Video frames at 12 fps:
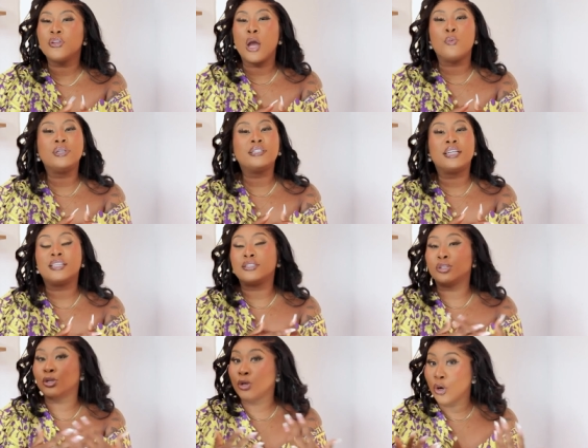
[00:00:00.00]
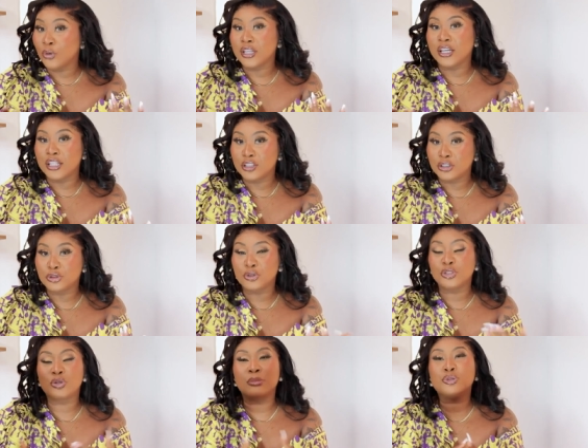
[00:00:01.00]
and Wizkid is the GOAT in the industry.
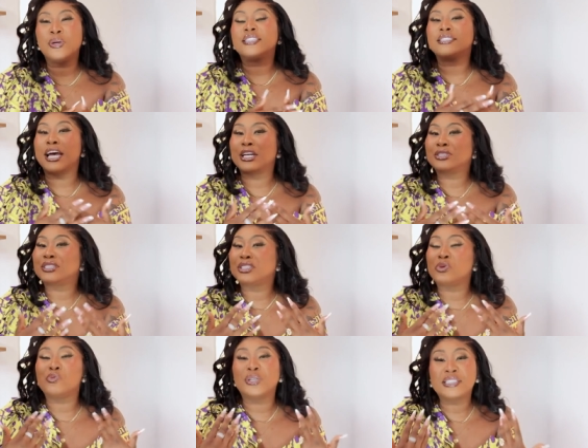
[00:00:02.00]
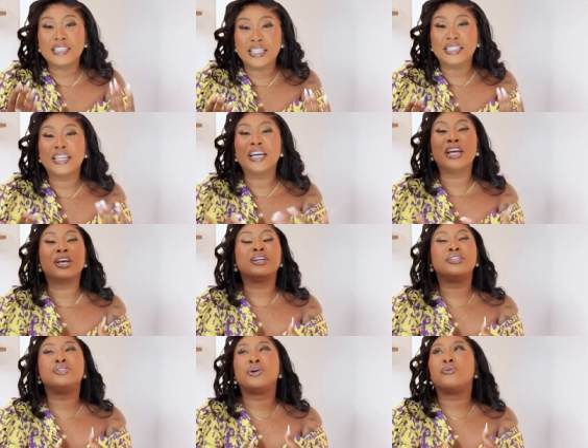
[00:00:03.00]
So I'm so excited to see Wizkid,
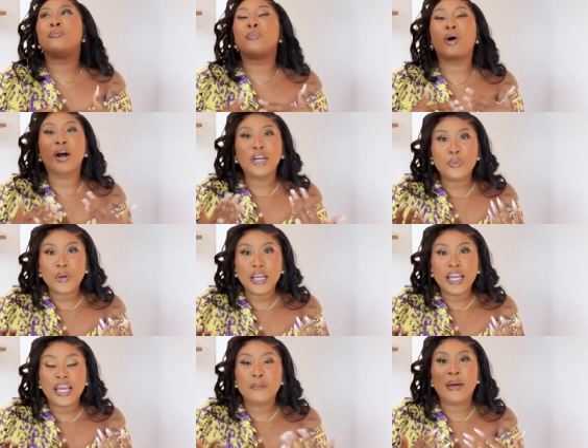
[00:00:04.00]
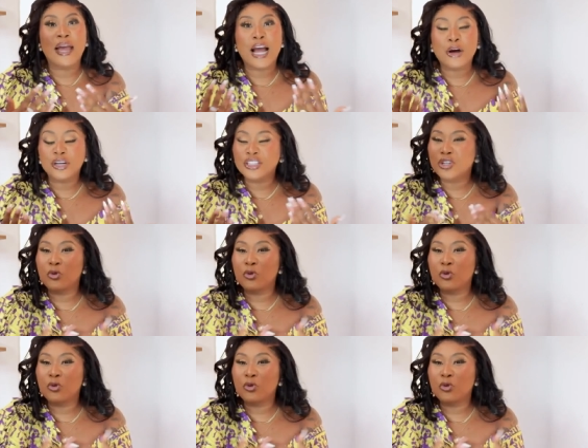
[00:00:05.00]
you know, party with him, hang out. You